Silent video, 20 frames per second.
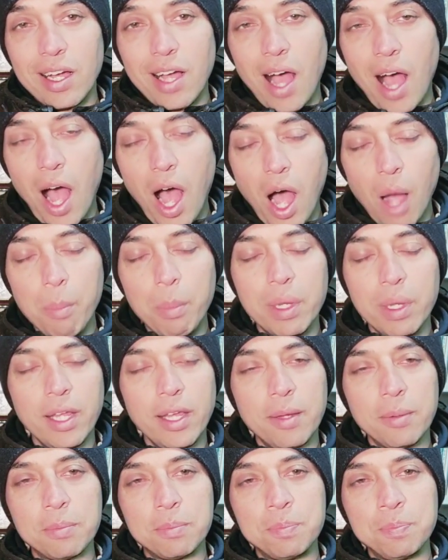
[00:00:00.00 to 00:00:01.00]
harmony,
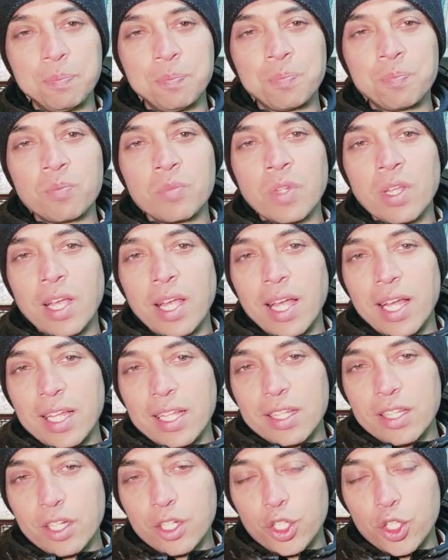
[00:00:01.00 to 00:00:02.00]

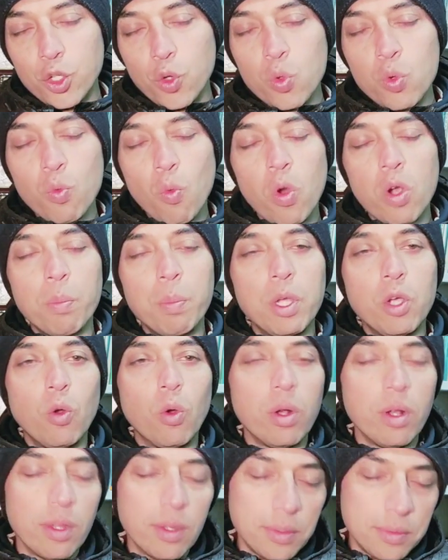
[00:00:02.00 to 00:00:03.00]
the tune won't be
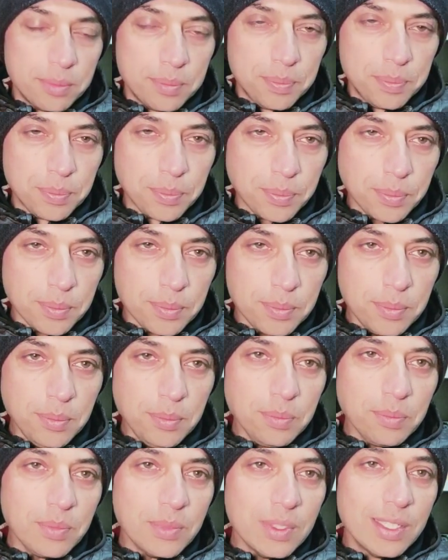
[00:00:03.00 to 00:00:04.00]
good.
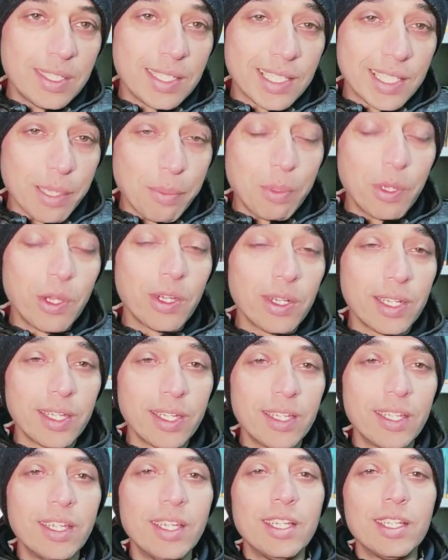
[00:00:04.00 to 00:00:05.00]

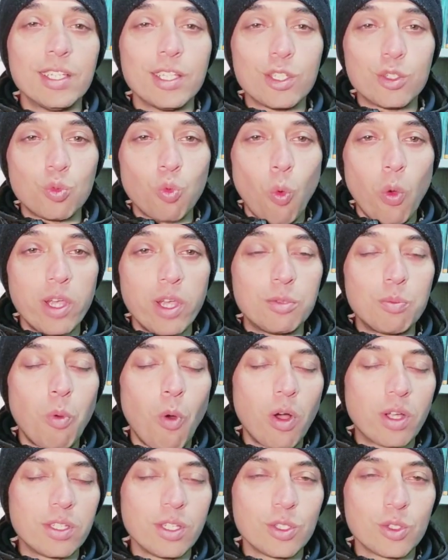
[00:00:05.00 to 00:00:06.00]
Similarly, this voice
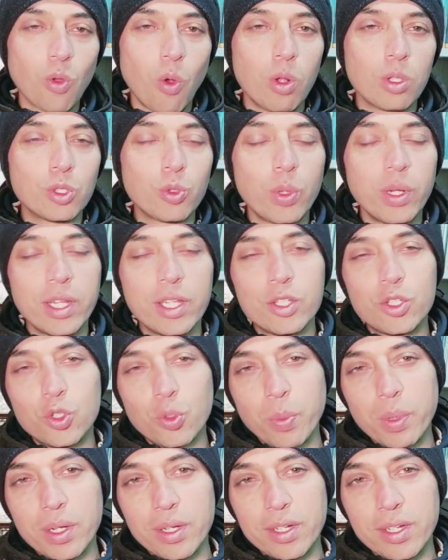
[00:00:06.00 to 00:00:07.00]
box is also an
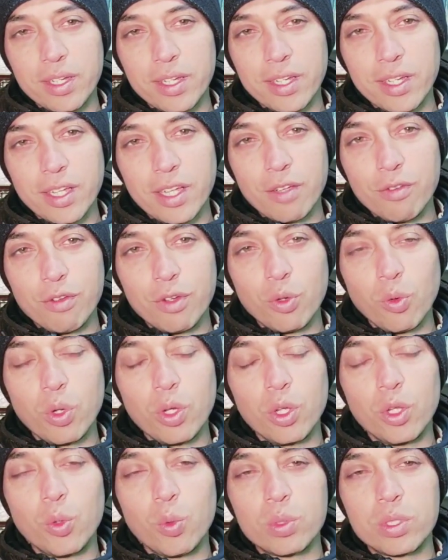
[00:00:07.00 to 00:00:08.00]
instrument. If you don't
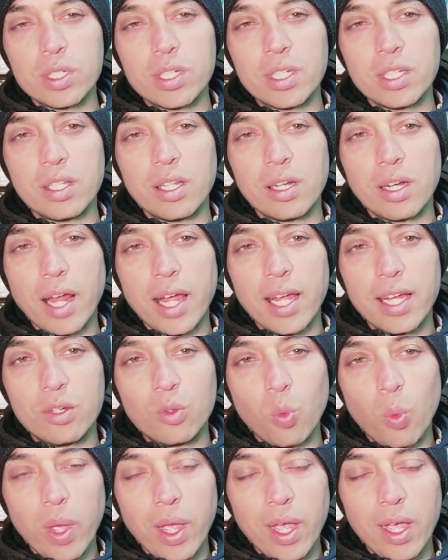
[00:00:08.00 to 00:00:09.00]
use it in the right
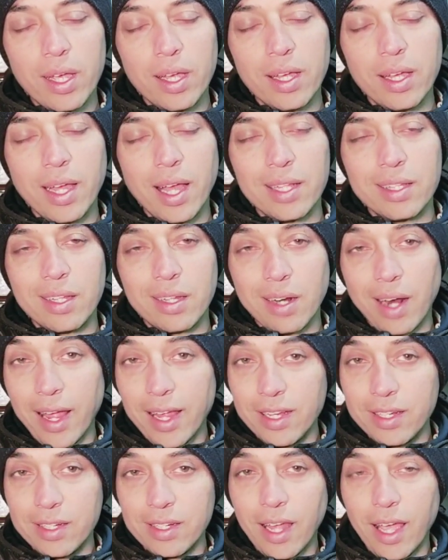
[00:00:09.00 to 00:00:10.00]
way at the
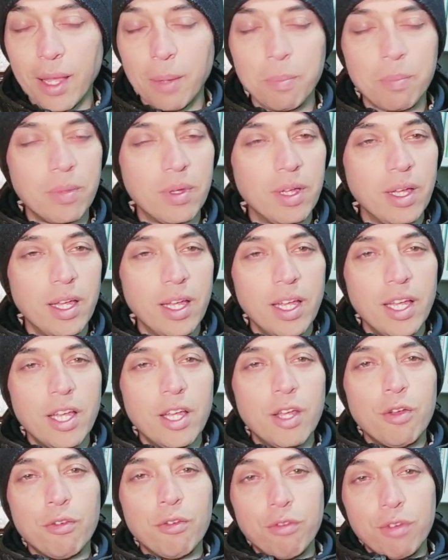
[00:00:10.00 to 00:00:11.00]
right time,
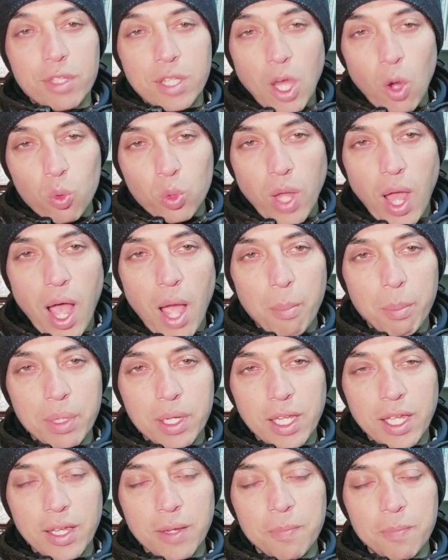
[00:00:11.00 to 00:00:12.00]
without harmony,